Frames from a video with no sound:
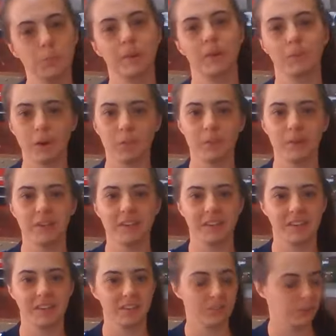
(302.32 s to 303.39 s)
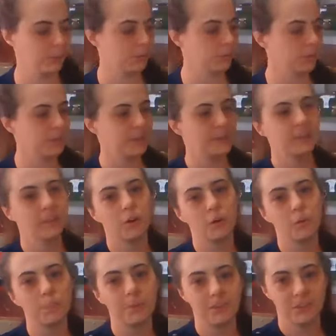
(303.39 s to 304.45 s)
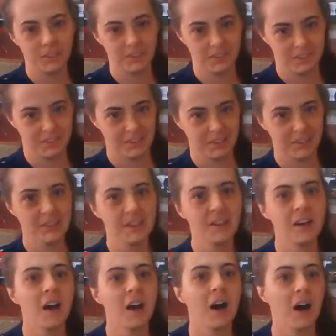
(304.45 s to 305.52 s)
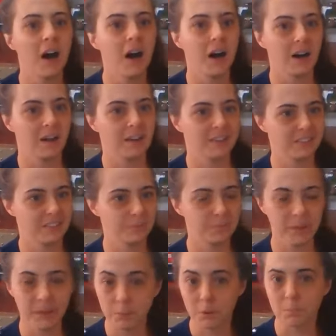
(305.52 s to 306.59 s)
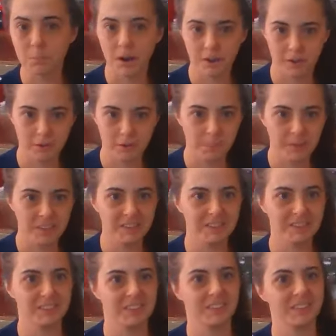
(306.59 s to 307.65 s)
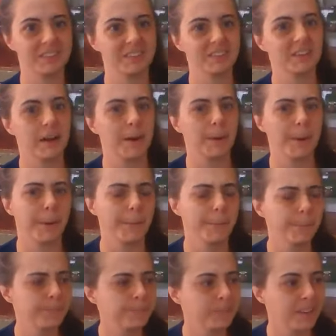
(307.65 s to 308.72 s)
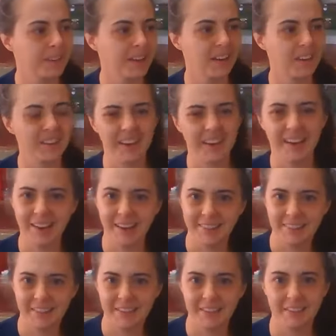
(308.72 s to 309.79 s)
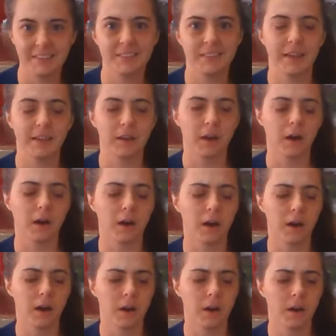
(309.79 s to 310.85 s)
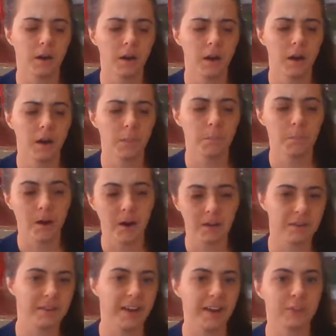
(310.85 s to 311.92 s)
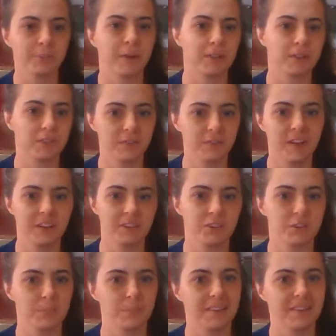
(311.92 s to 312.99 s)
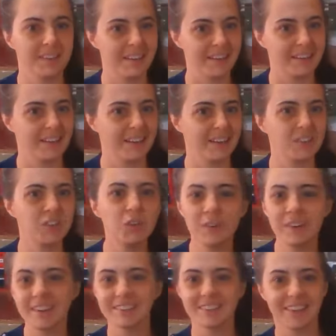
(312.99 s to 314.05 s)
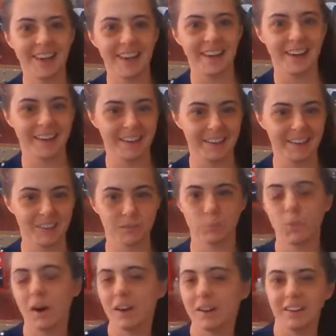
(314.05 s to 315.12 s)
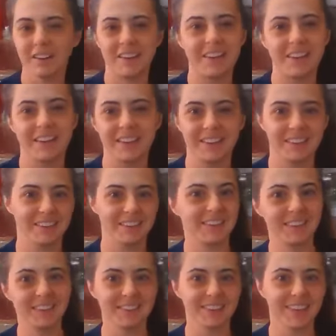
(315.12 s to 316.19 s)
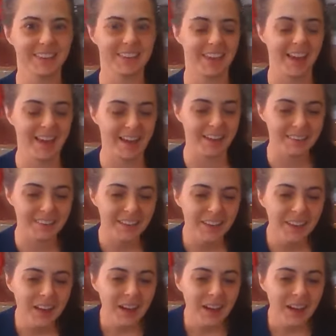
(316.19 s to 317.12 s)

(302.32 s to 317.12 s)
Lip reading: tubing where we can get to a really low position to play more modern pieces? How can I add things that are modern aspects of an instrument, like that? Tubing slides, water keys, things like that.